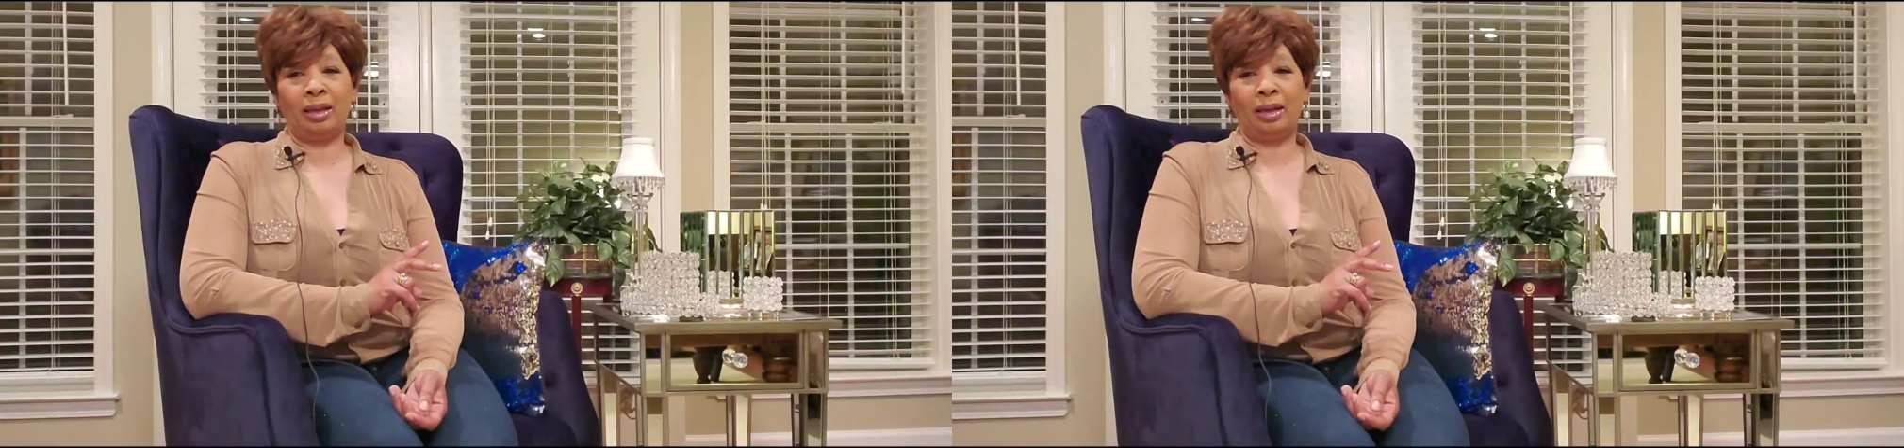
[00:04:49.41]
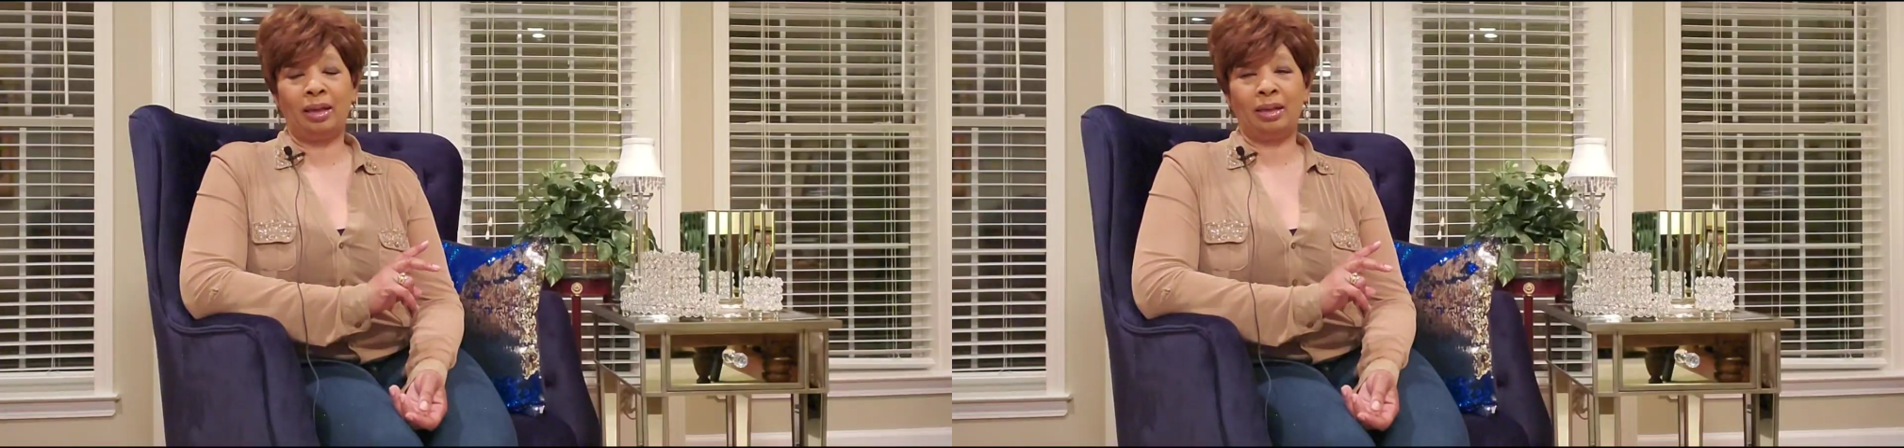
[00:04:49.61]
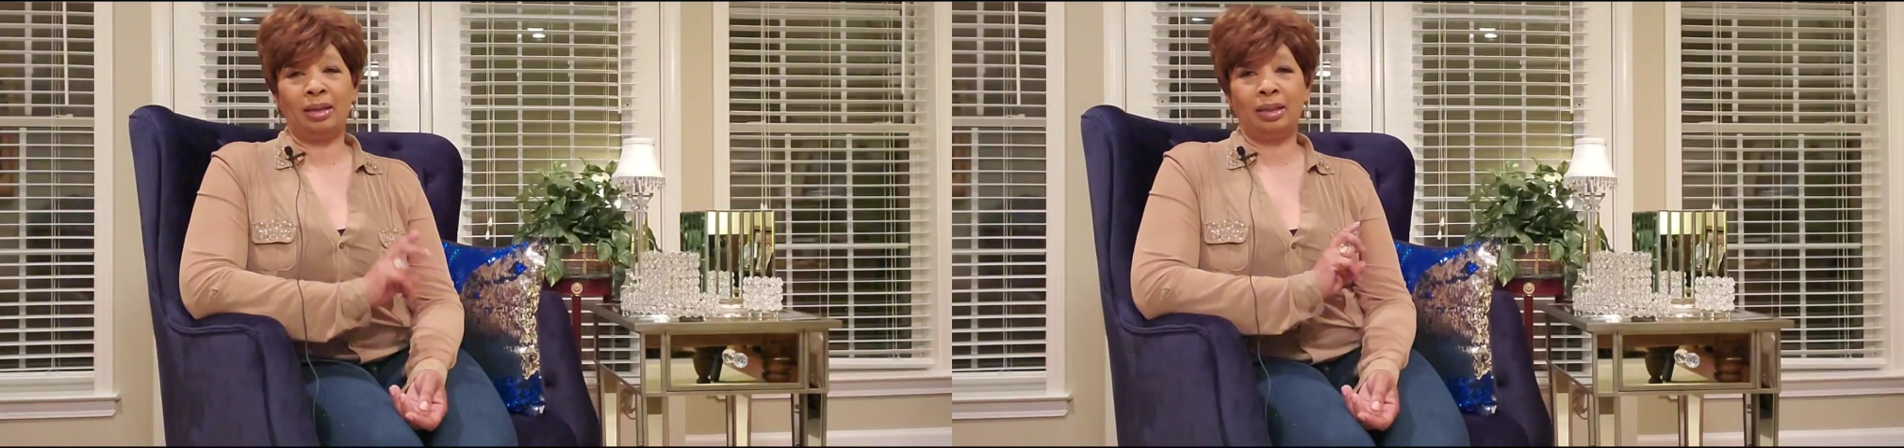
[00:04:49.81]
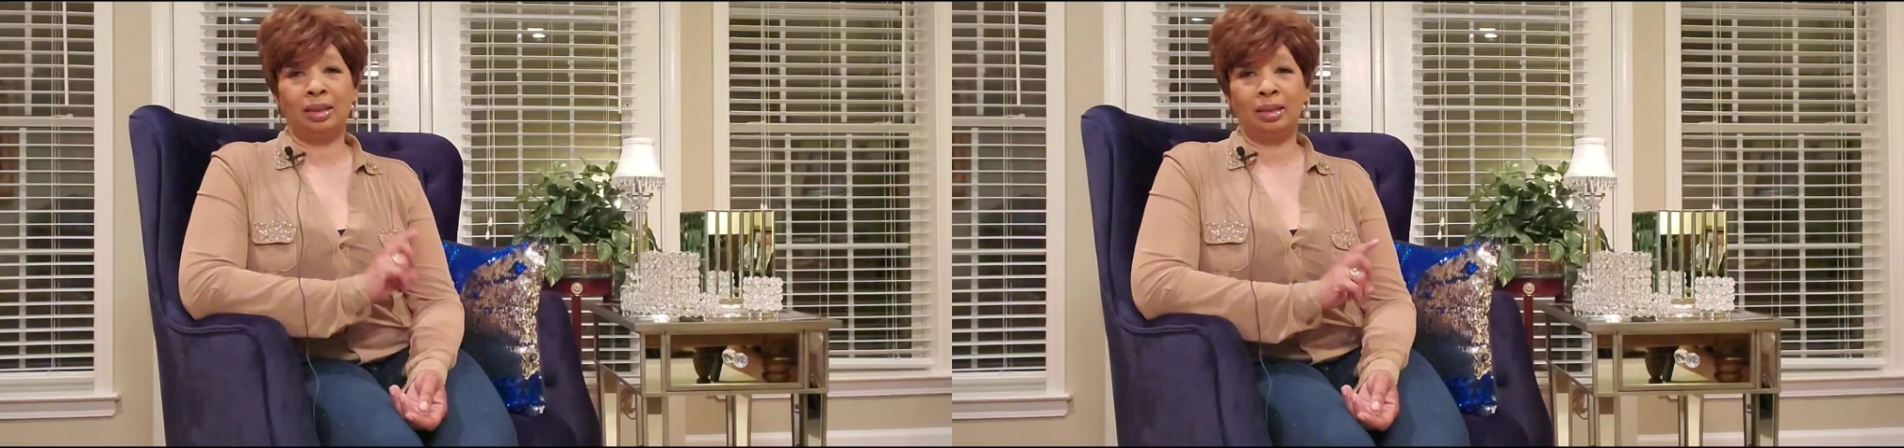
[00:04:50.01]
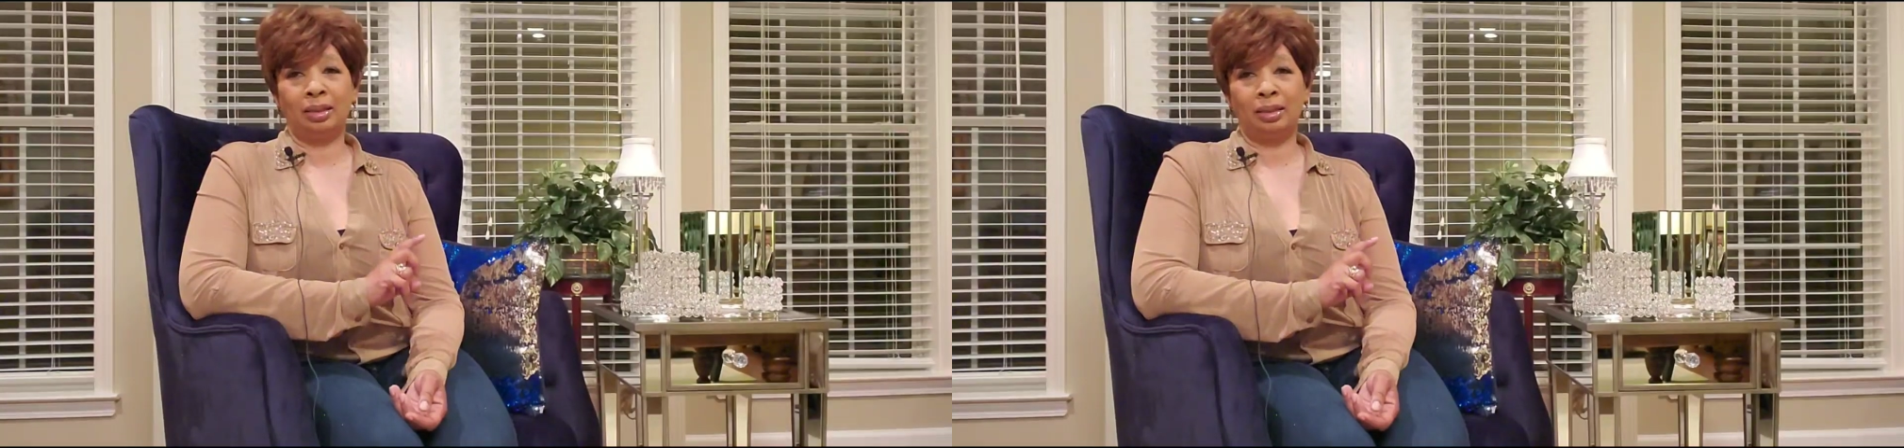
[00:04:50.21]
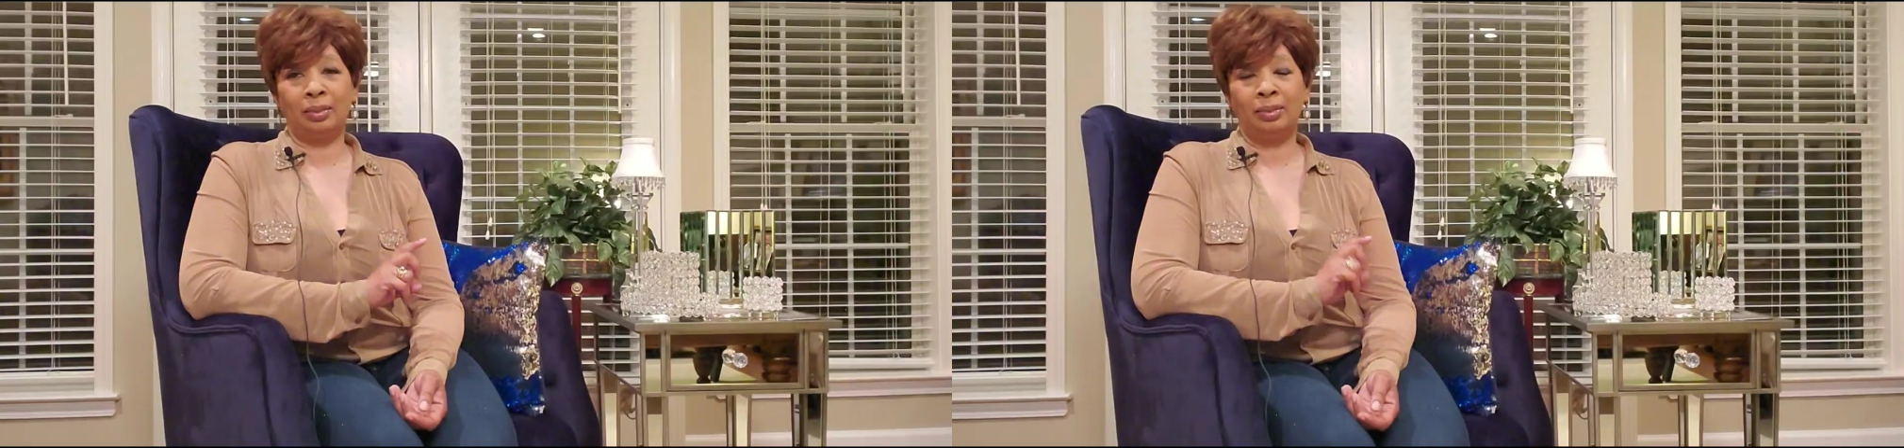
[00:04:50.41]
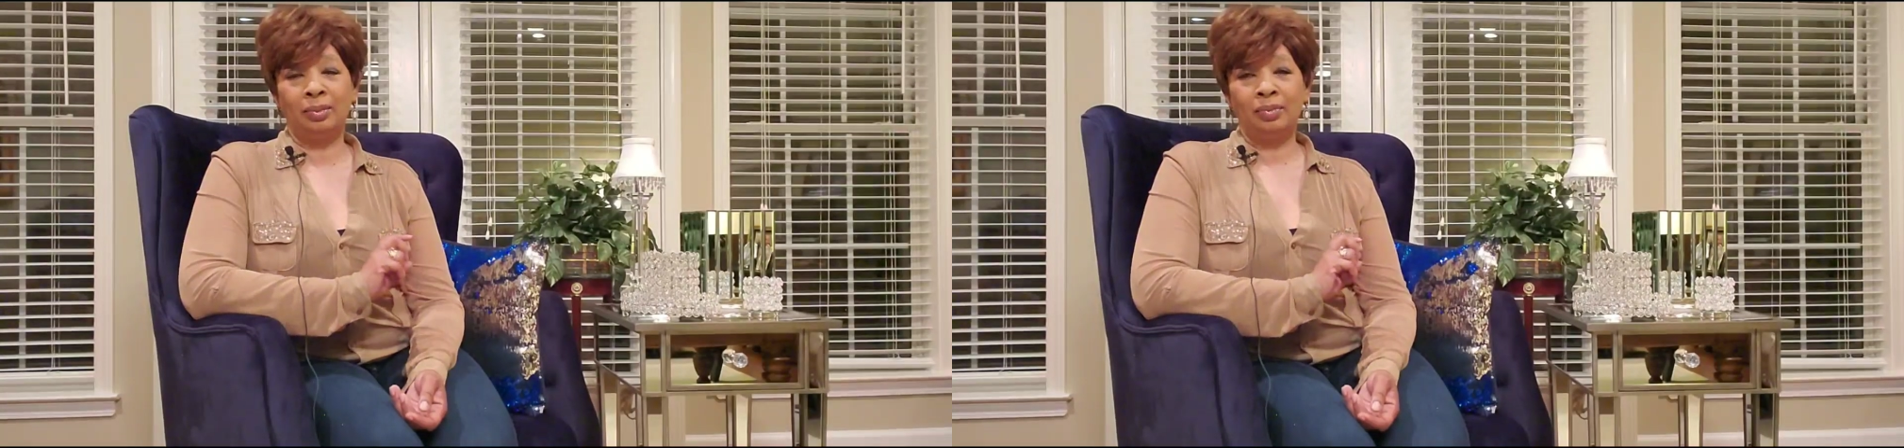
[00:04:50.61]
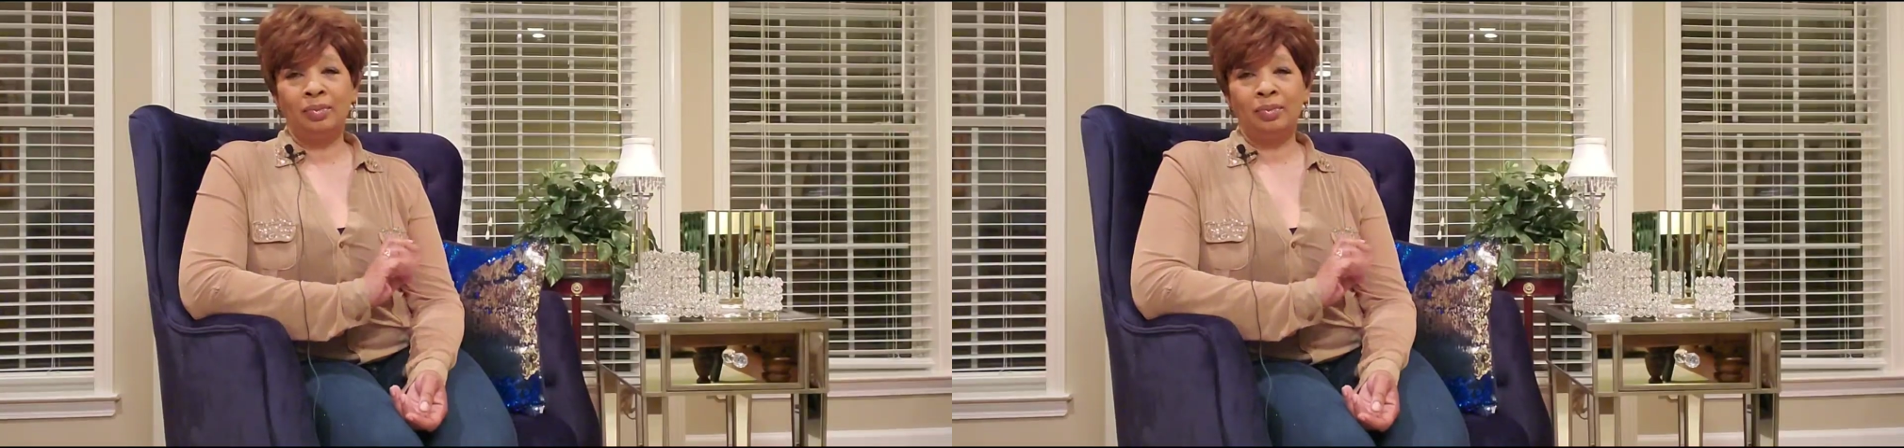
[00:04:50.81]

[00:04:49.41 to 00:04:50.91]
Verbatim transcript: uh, in a clip